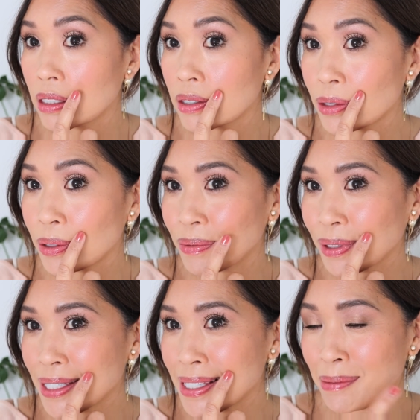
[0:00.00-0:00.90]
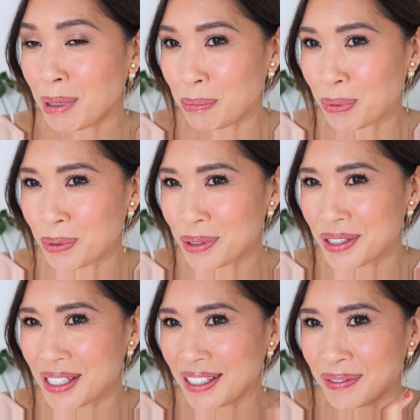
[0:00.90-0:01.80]
So you can really see my
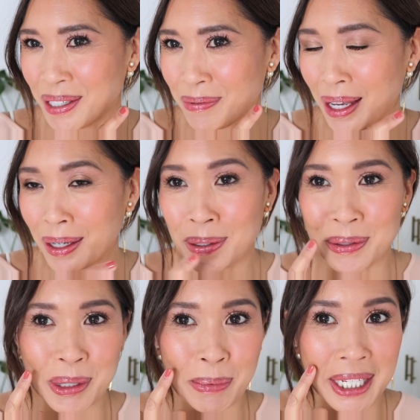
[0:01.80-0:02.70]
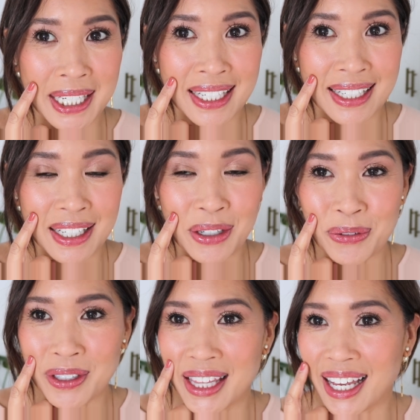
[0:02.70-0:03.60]
pores when I'm that close, but
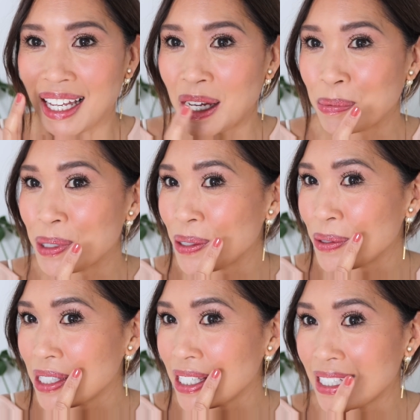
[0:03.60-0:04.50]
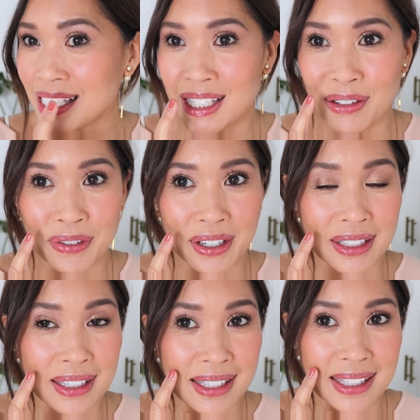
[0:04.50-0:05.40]
hopefully that helps you see the
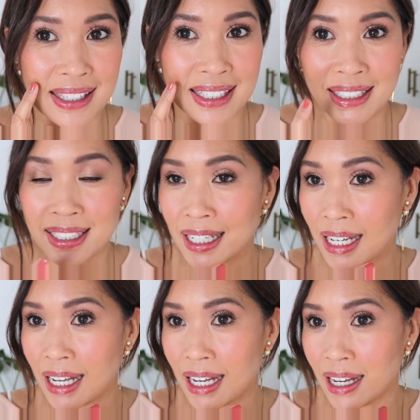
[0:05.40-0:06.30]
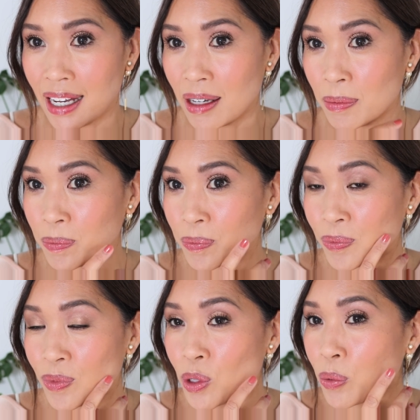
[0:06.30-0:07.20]
difference. Um,
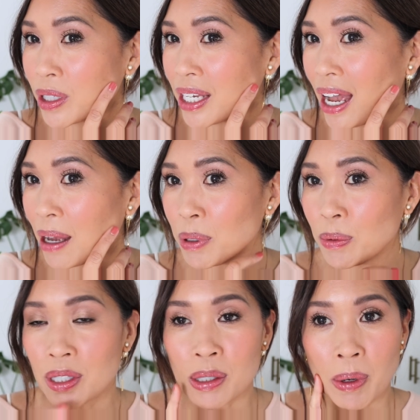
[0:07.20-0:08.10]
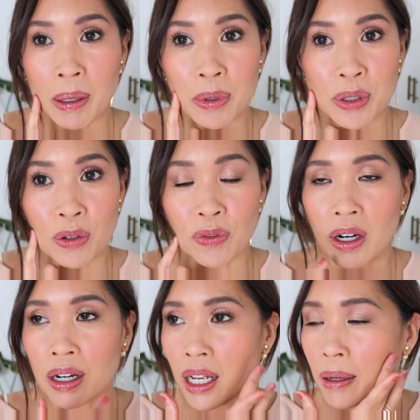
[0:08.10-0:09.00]
so really happy with this primer so
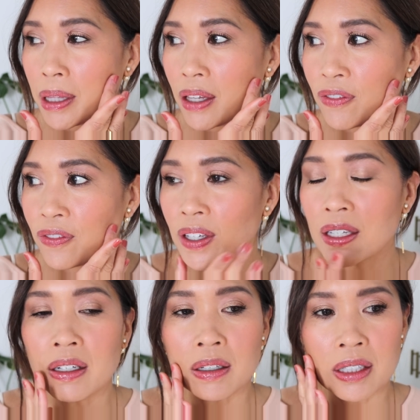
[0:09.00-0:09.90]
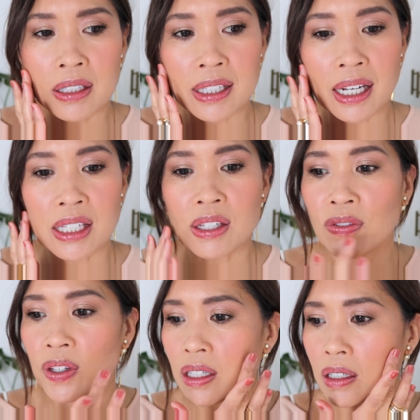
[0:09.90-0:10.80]
far. I mean, they feel, the sides
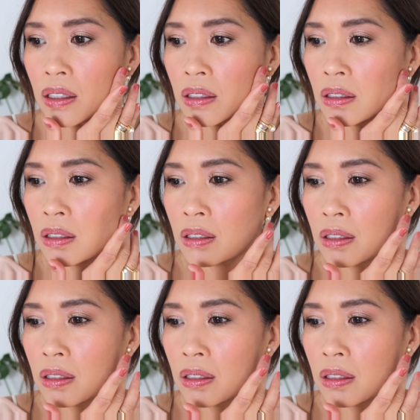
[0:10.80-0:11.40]
feel